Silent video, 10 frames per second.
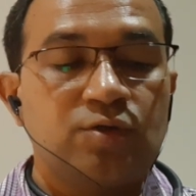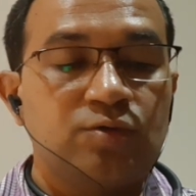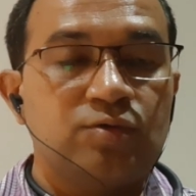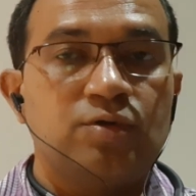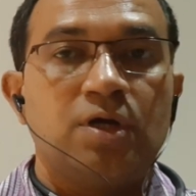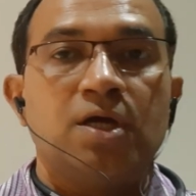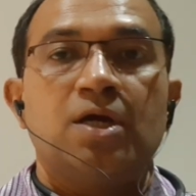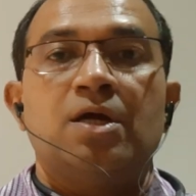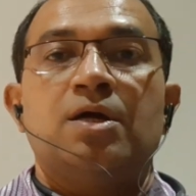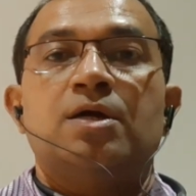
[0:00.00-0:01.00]
to
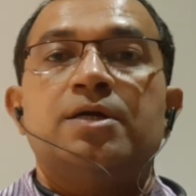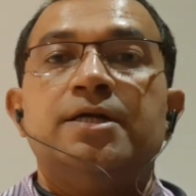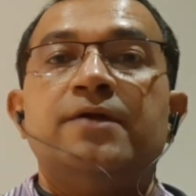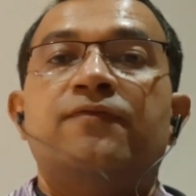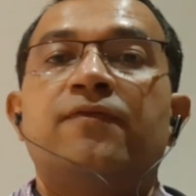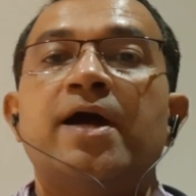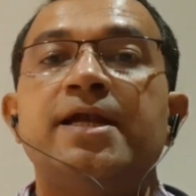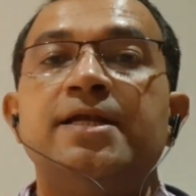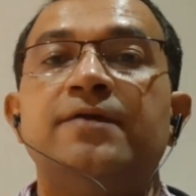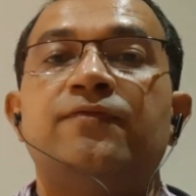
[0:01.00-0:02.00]

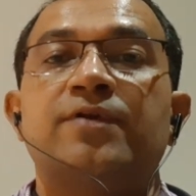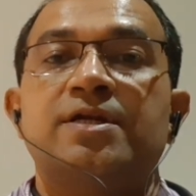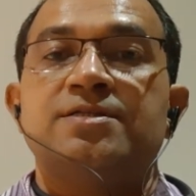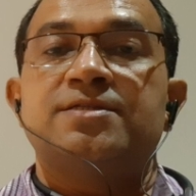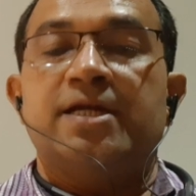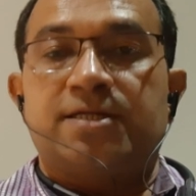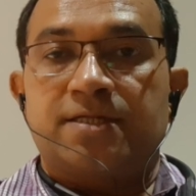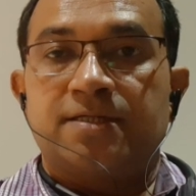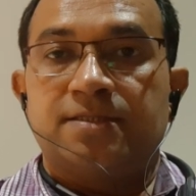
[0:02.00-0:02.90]
define different set,